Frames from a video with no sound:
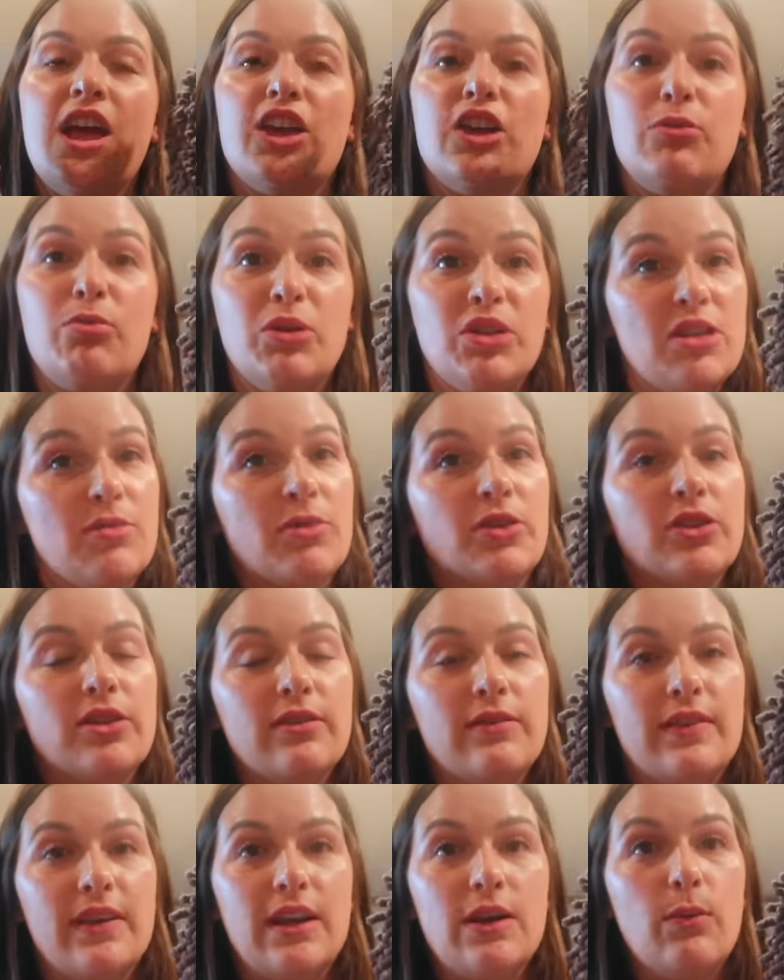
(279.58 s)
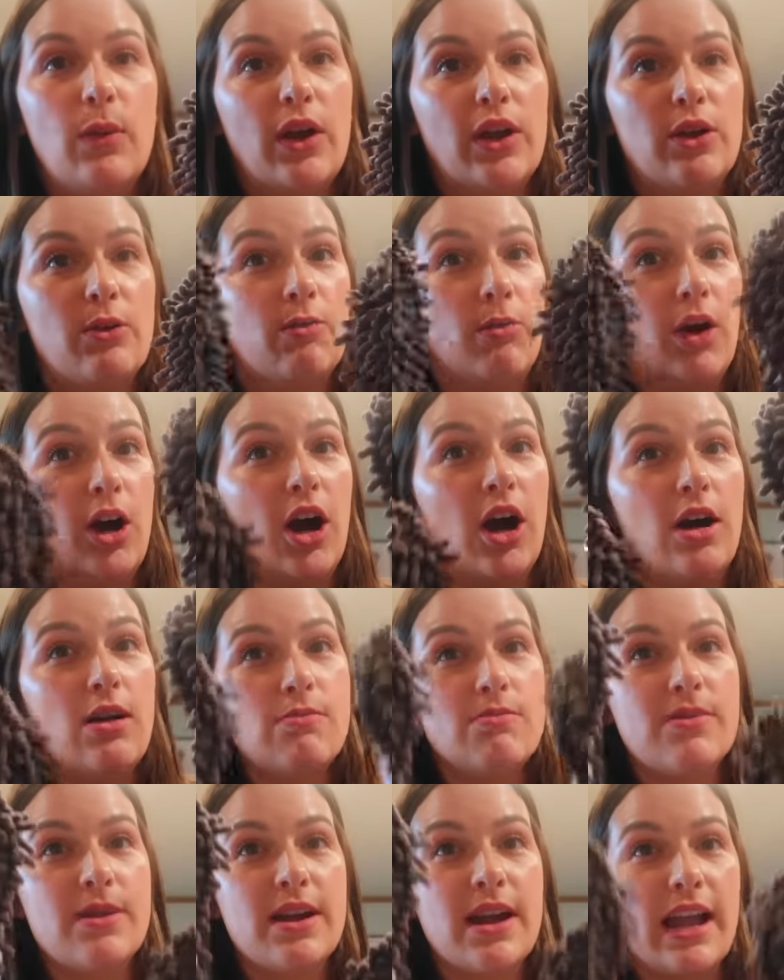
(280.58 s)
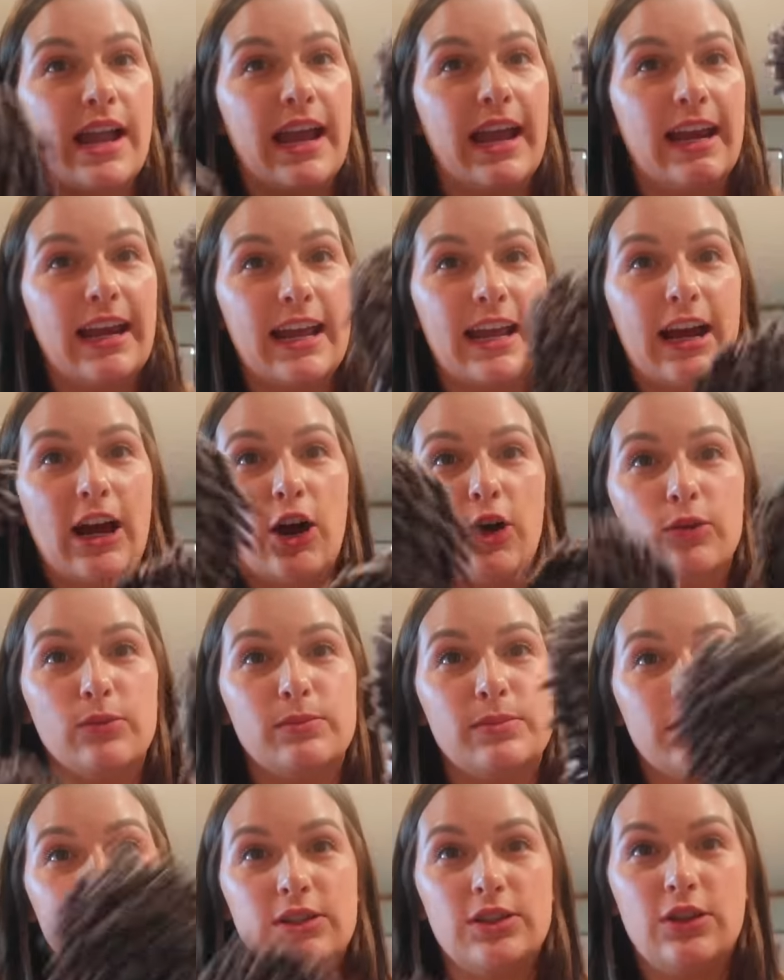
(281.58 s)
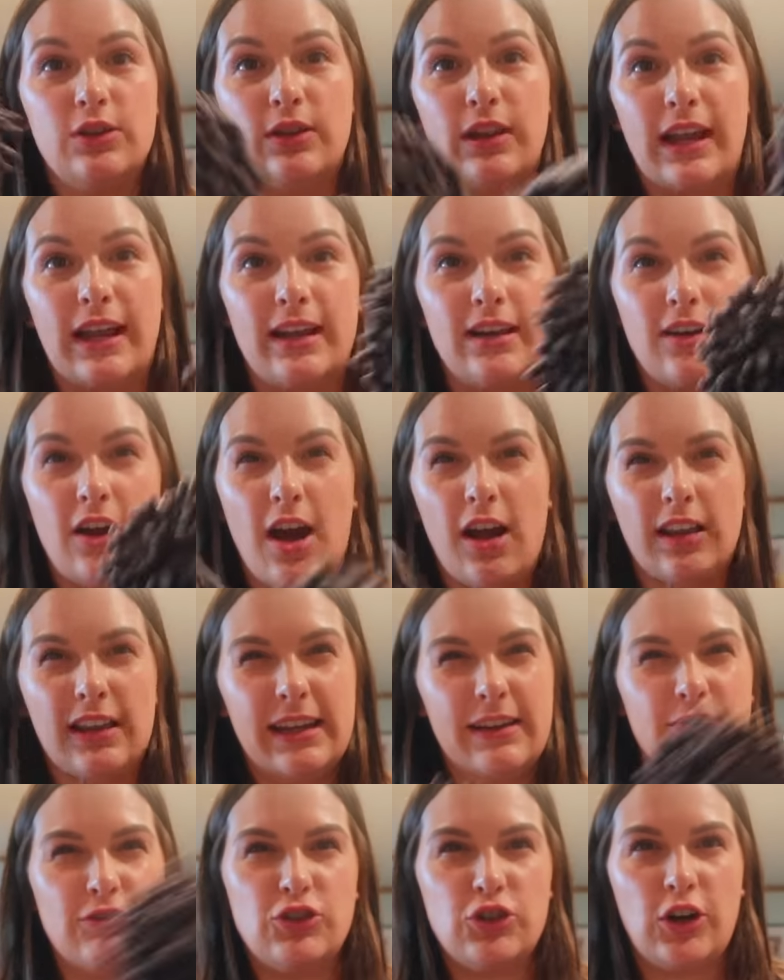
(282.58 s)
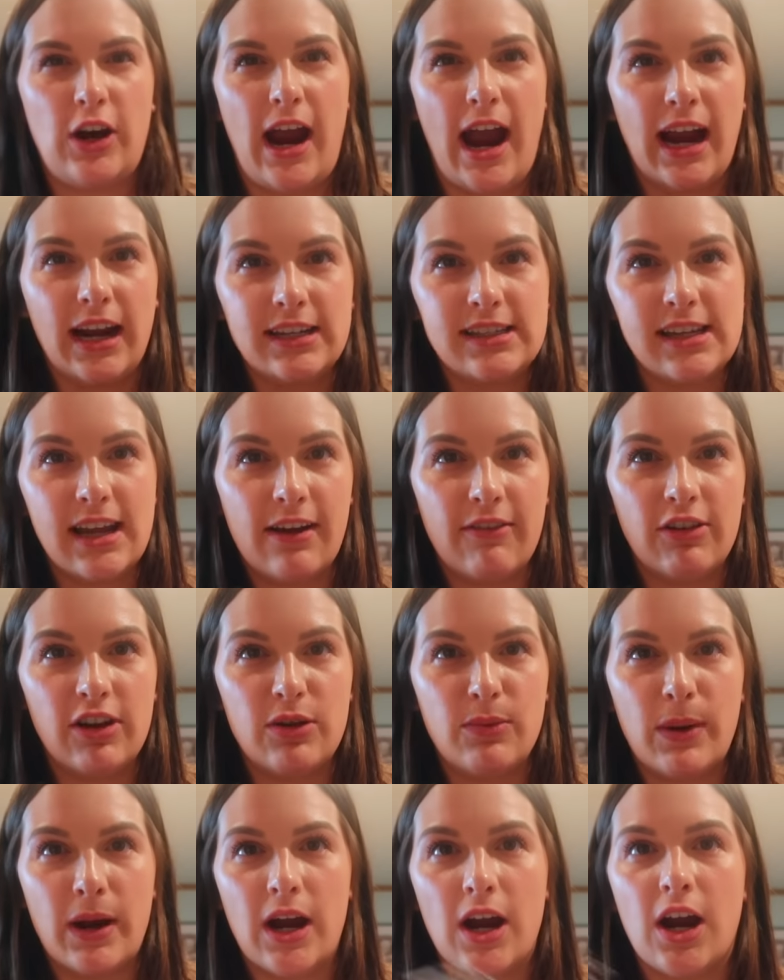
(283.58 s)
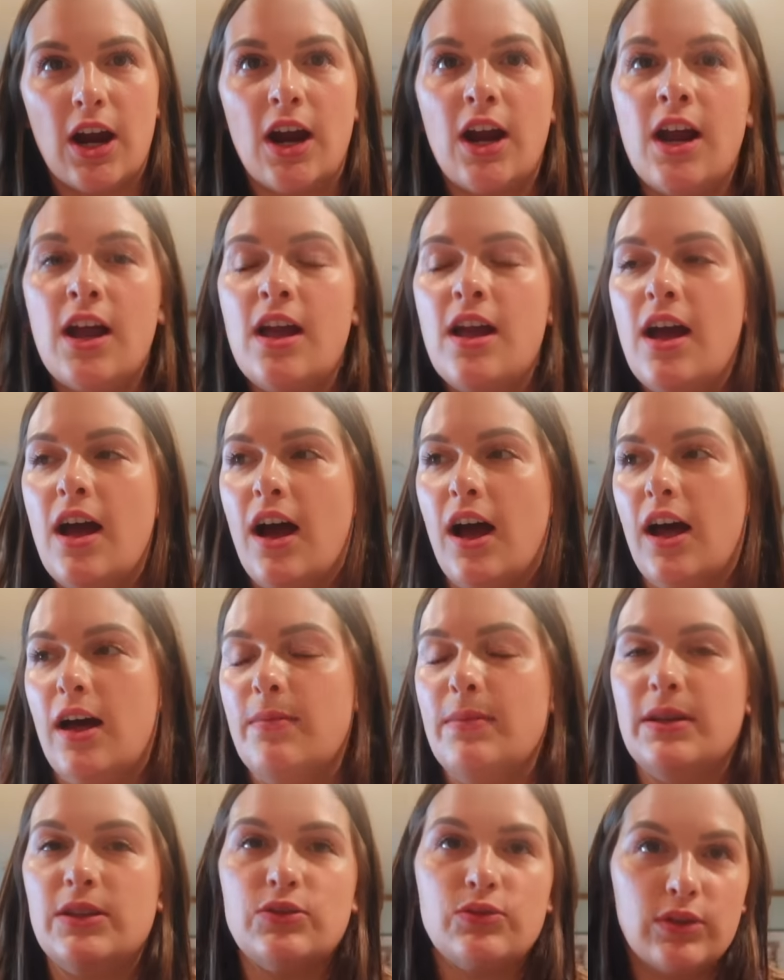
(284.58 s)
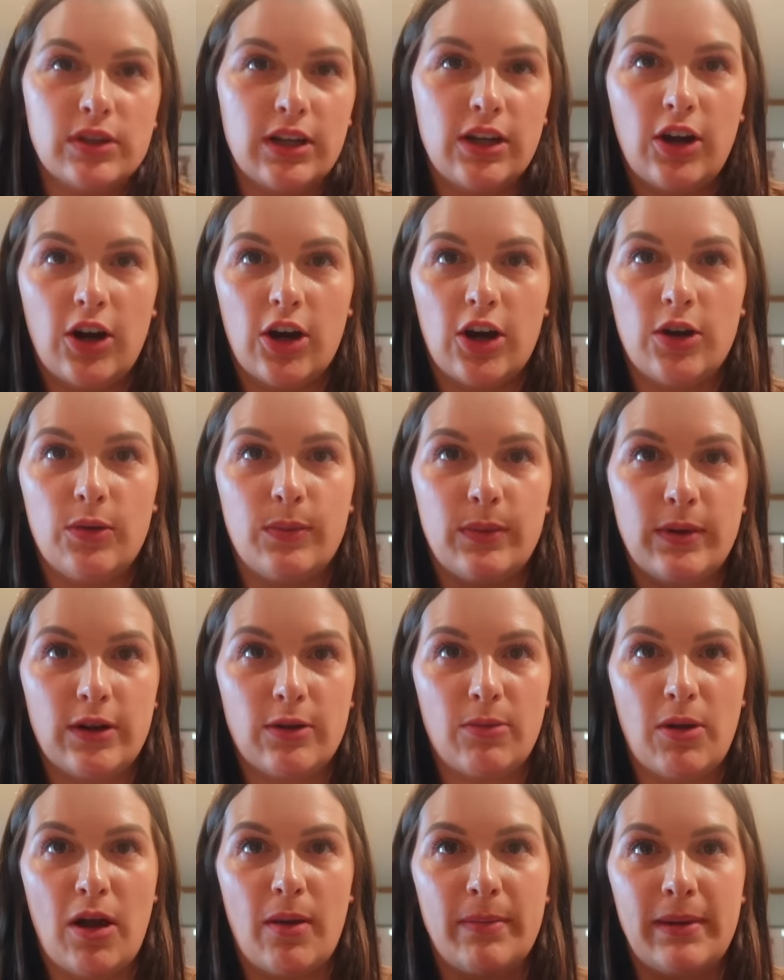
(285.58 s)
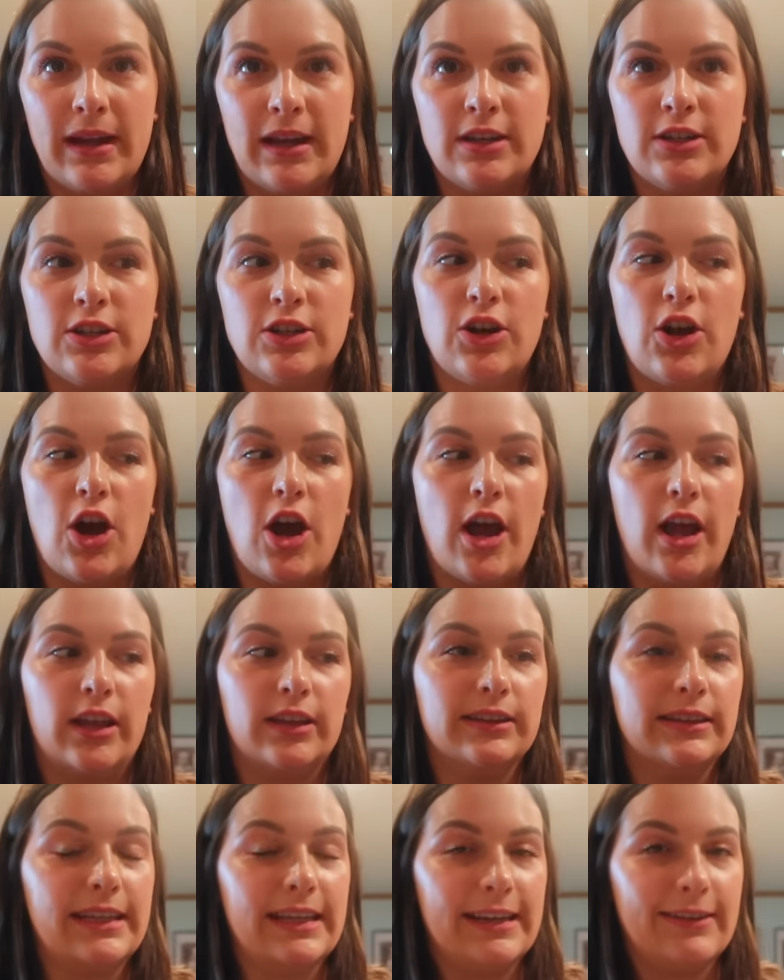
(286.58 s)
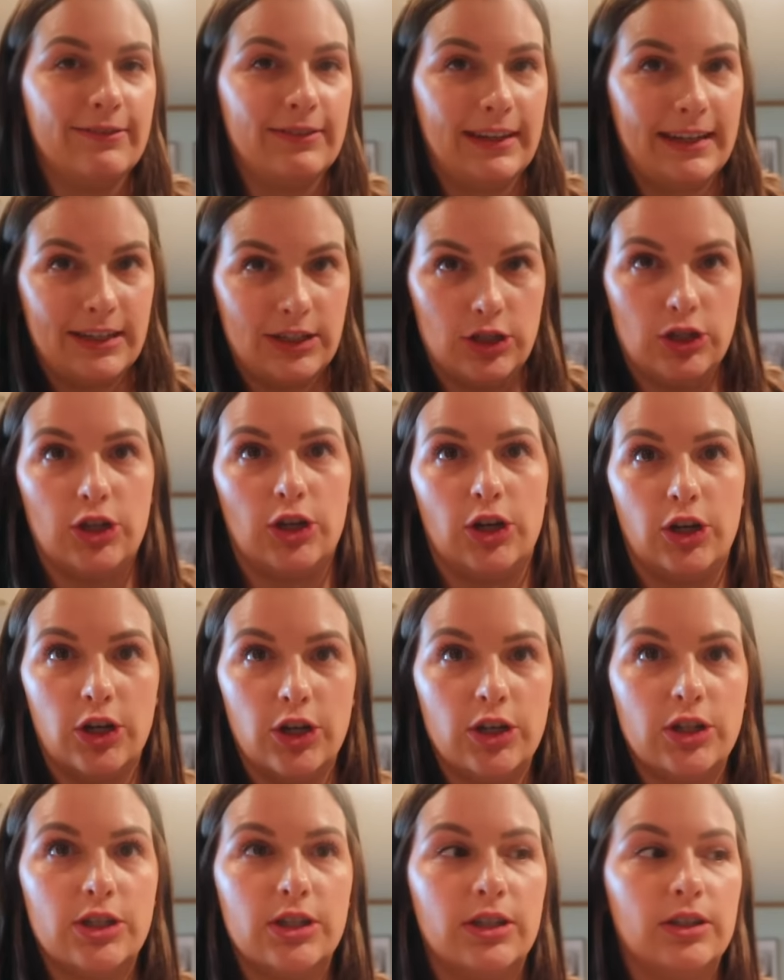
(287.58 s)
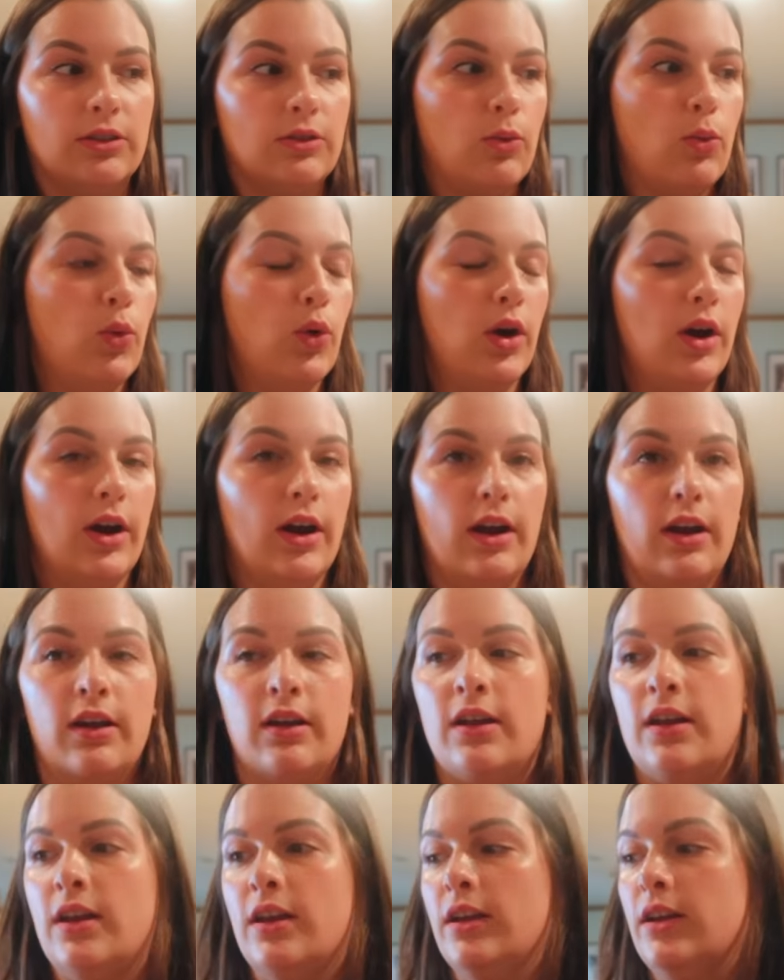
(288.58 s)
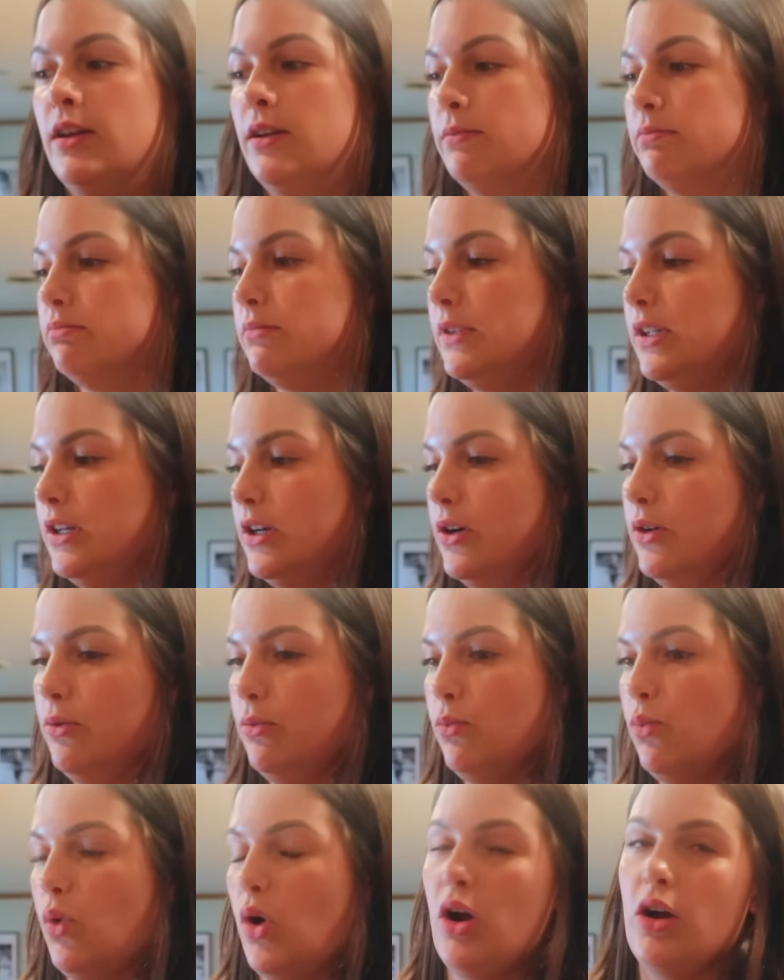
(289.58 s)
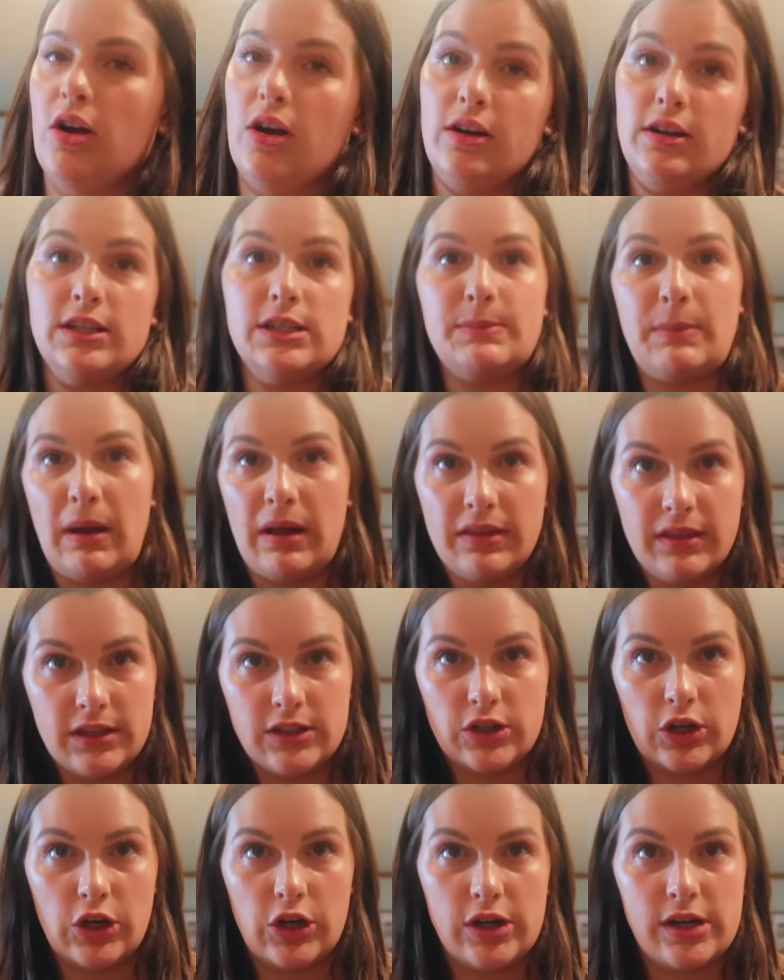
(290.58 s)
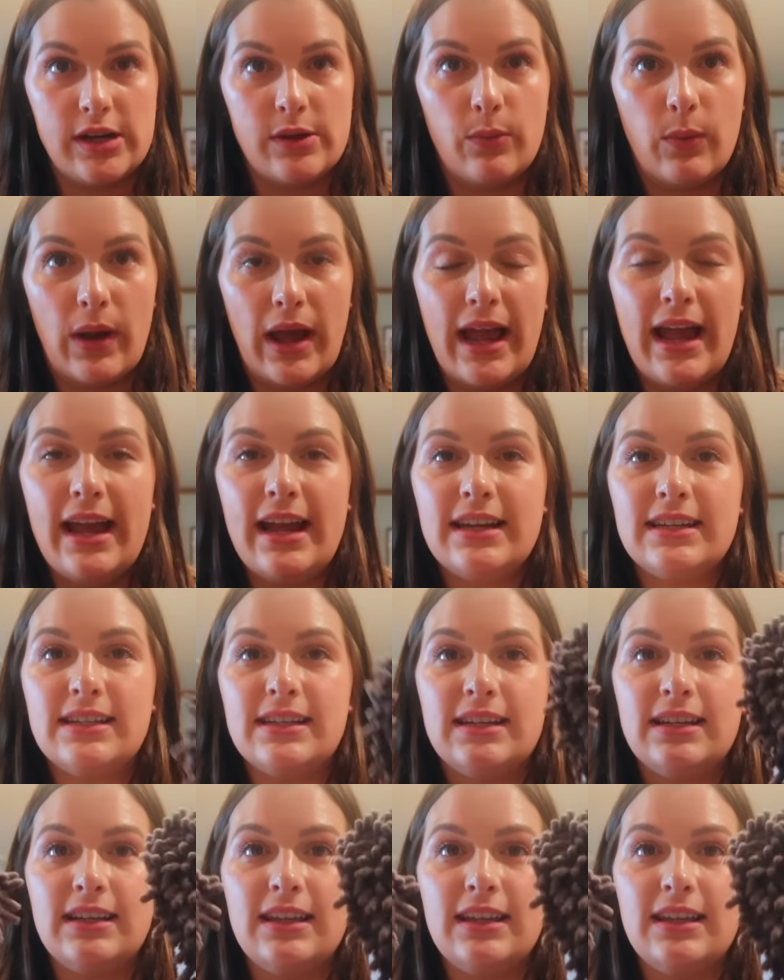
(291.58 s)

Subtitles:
You put them on your feet while you mop, and it helps you like not leave tracks everywhere. That's really hard when you're mopping to not leave like dirt or, you know, walk on a spot that's already wet.